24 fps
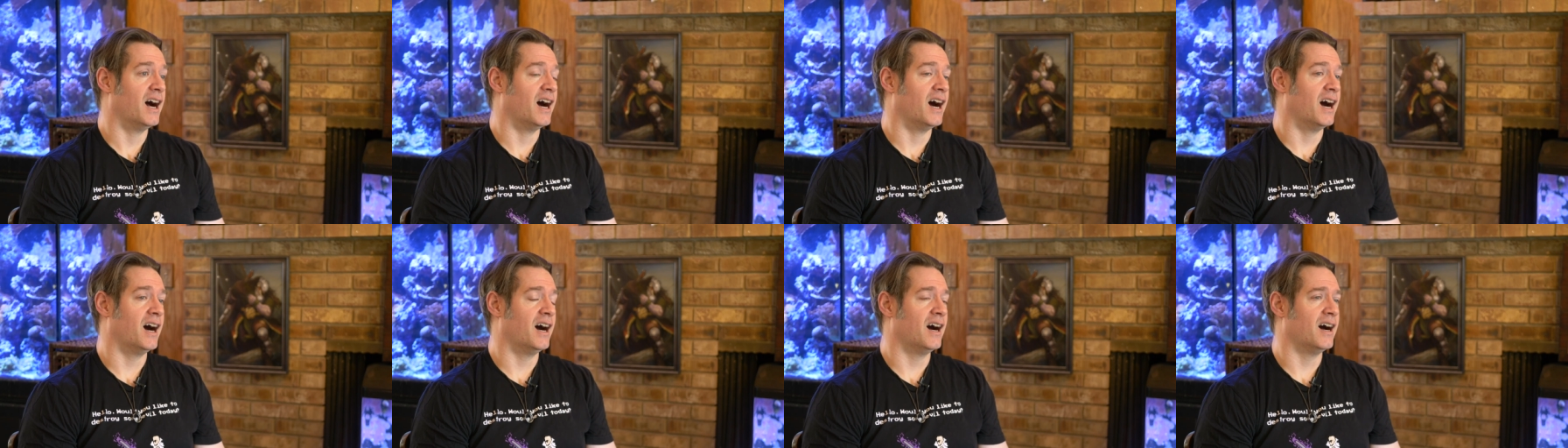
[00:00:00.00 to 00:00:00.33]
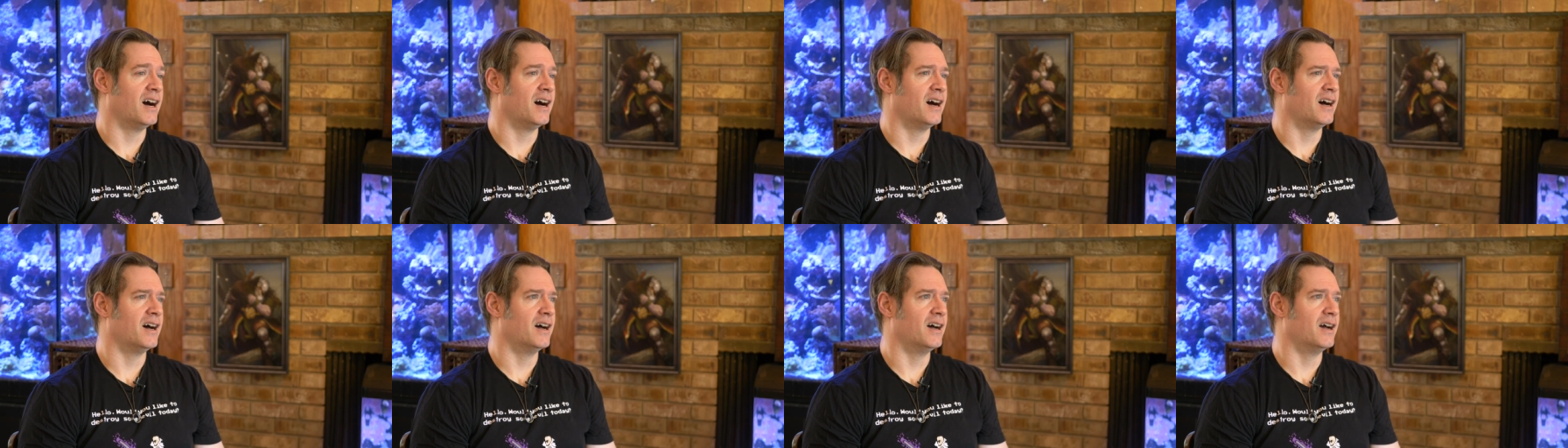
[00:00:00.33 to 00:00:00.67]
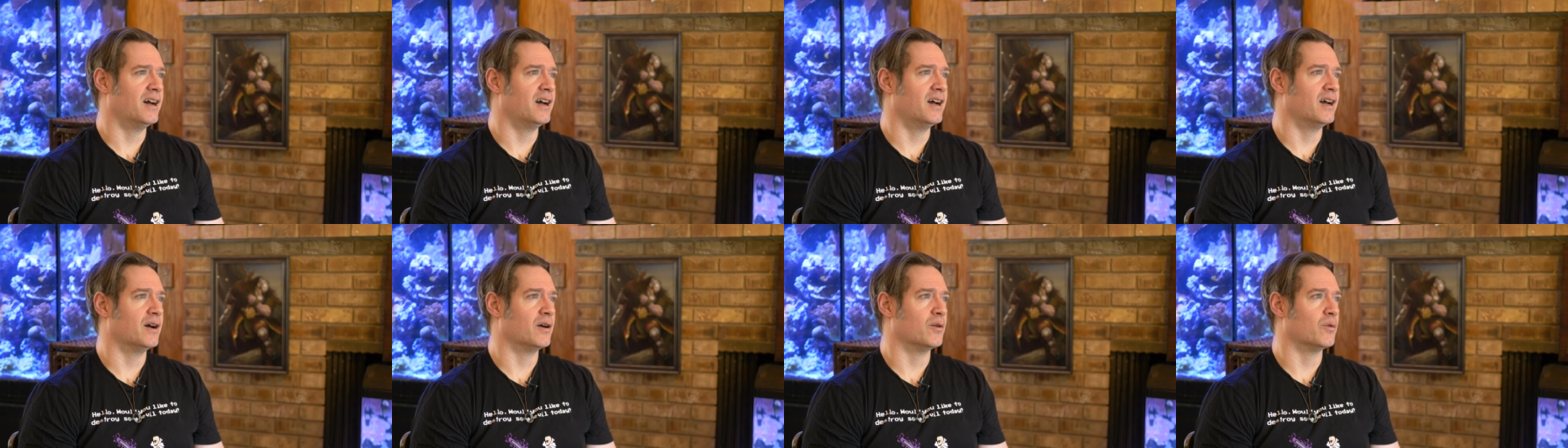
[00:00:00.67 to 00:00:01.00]
Uh,
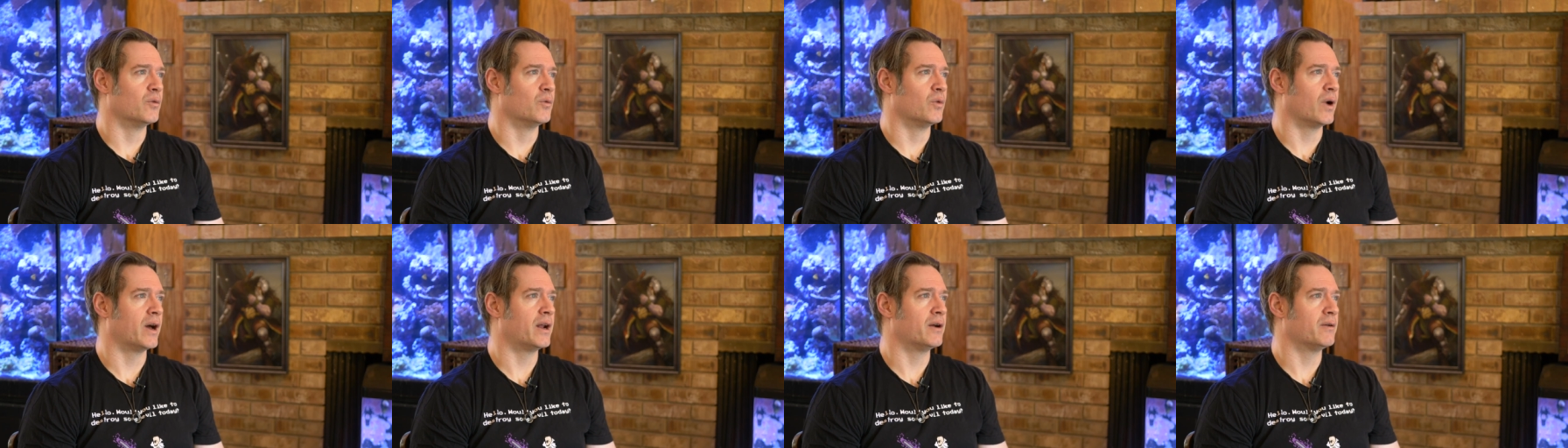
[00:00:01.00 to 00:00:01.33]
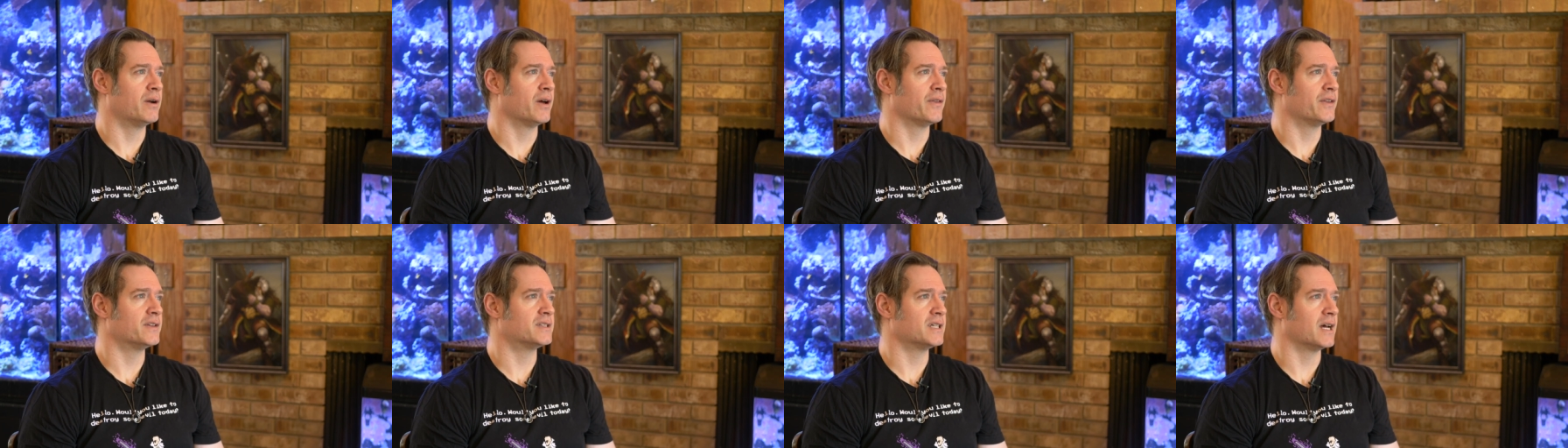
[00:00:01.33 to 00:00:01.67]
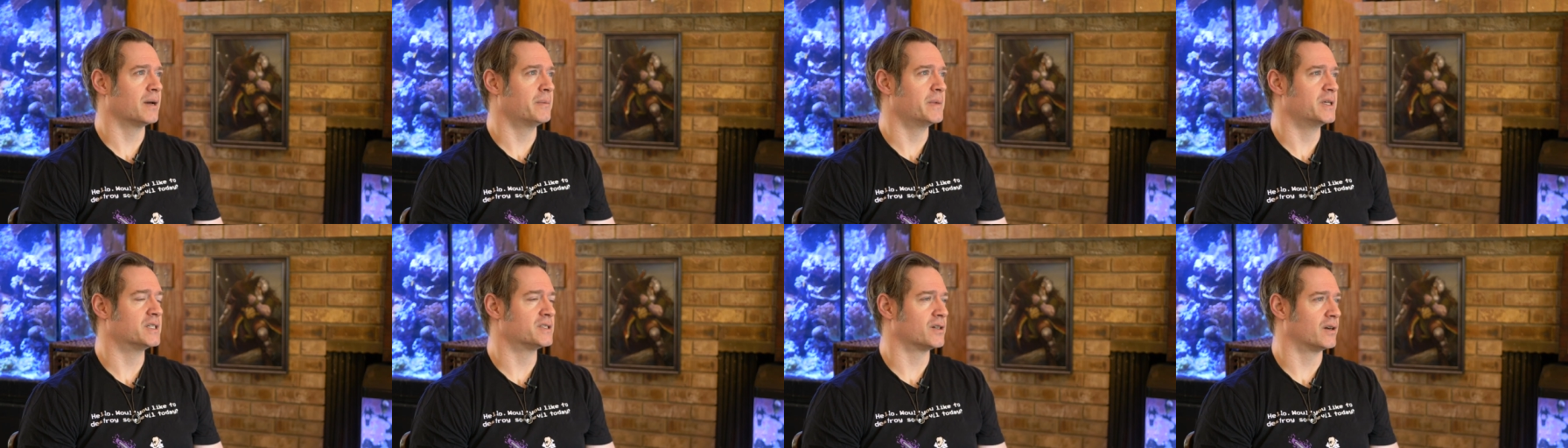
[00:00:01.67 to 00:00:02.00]
right around the
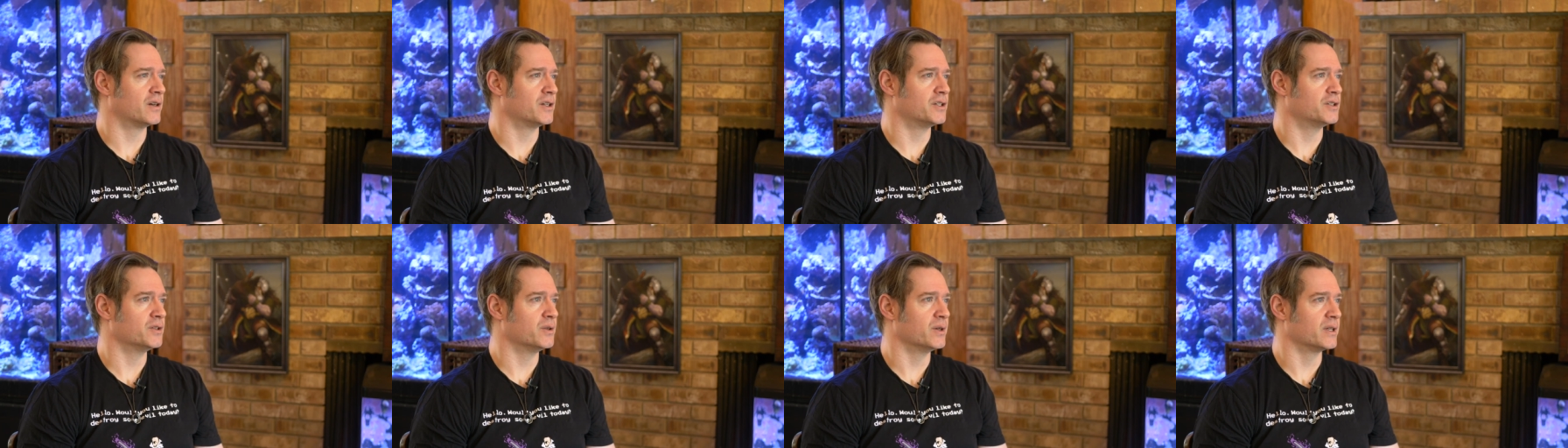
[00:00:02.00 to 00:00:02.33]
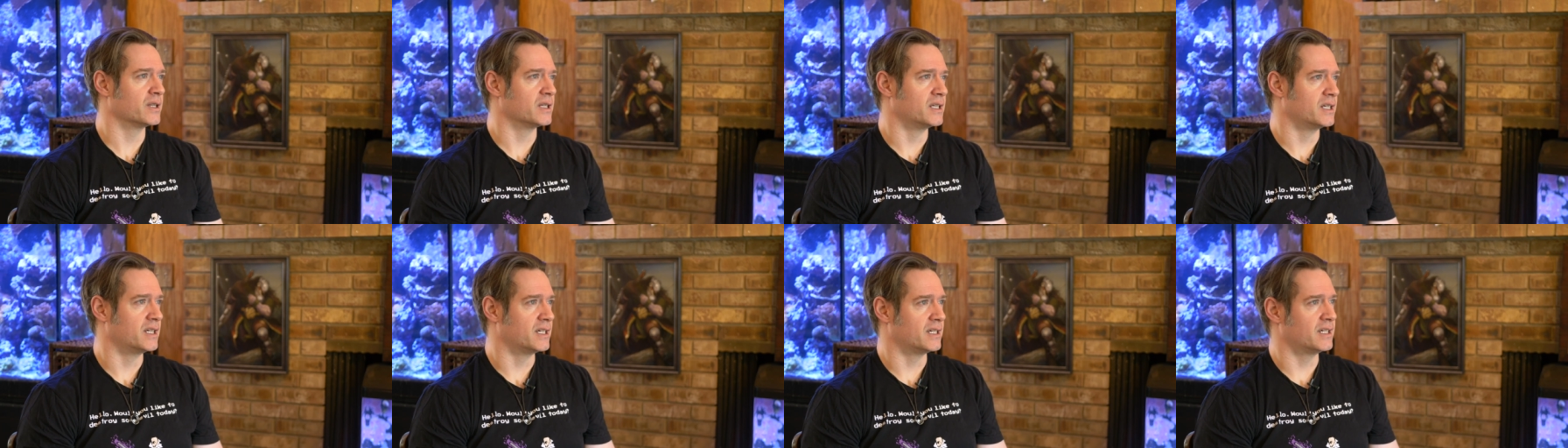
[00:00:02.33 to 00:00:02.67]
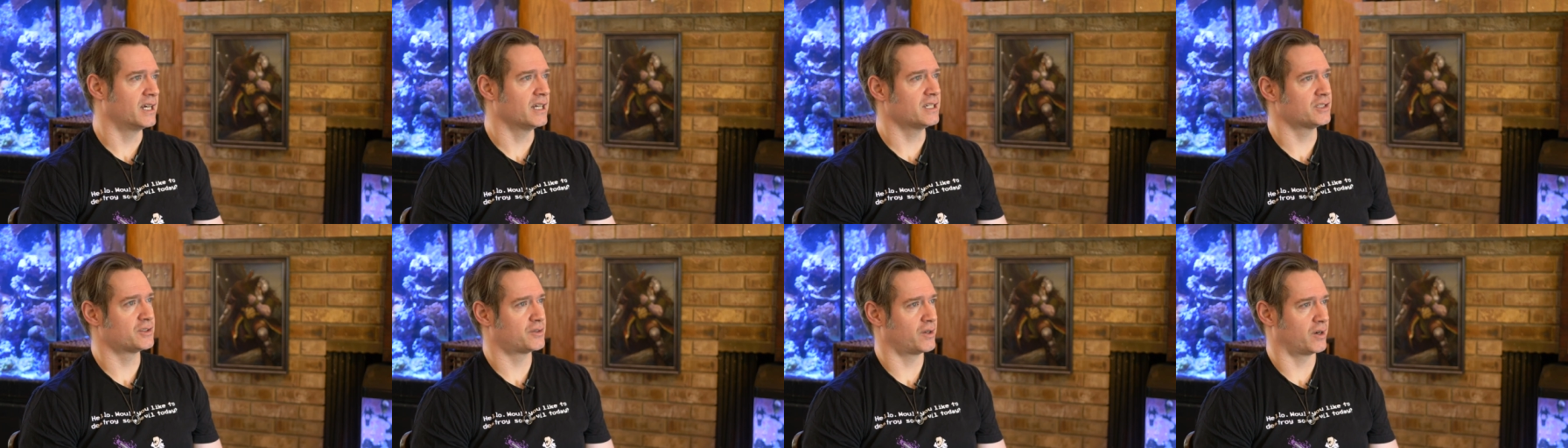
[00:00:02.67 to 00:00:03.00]
time he started doing the
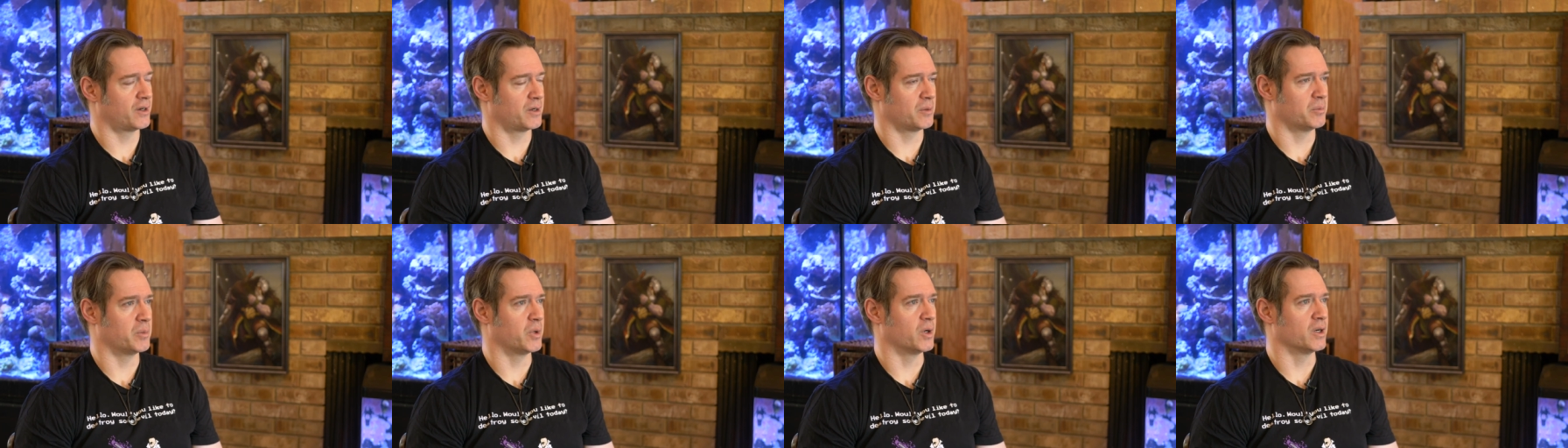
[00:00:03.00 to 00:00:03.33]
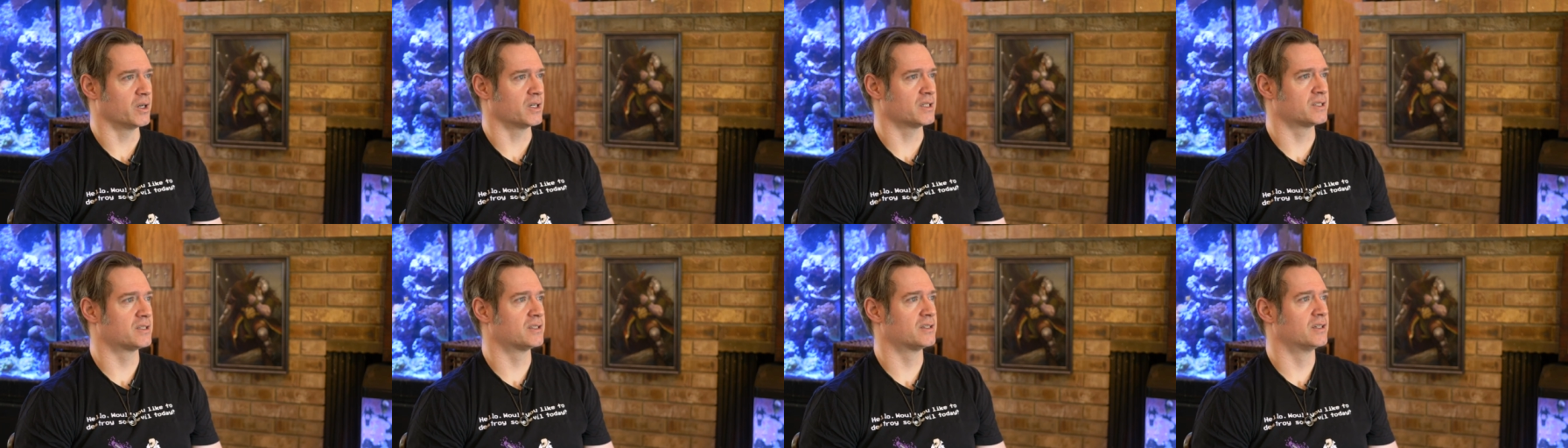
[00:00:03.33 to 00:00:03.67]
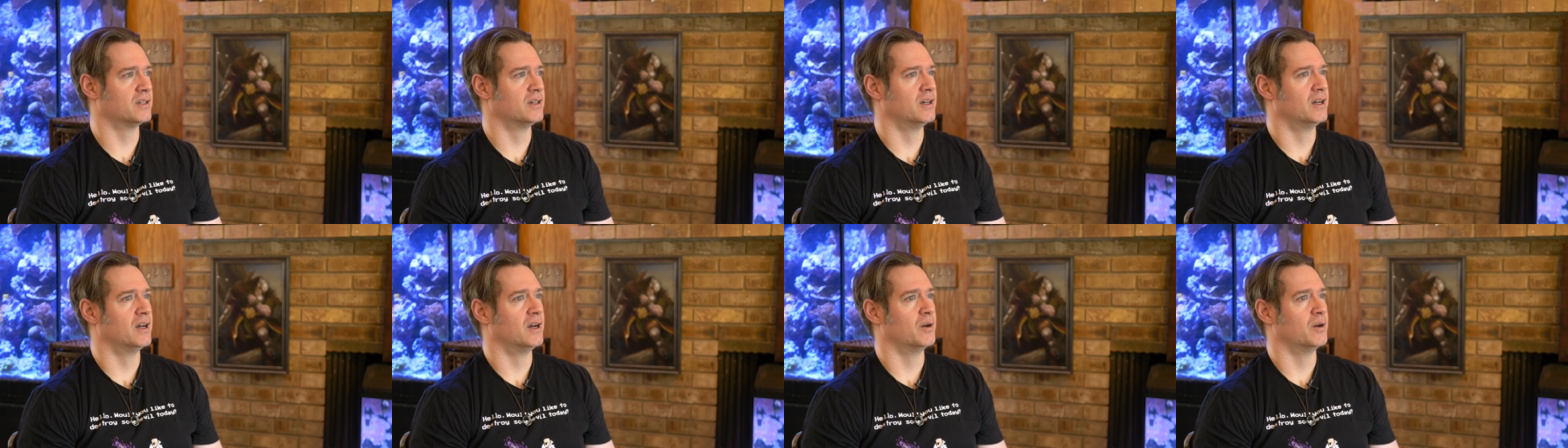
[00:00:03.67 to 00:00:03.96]
Kickstarter books,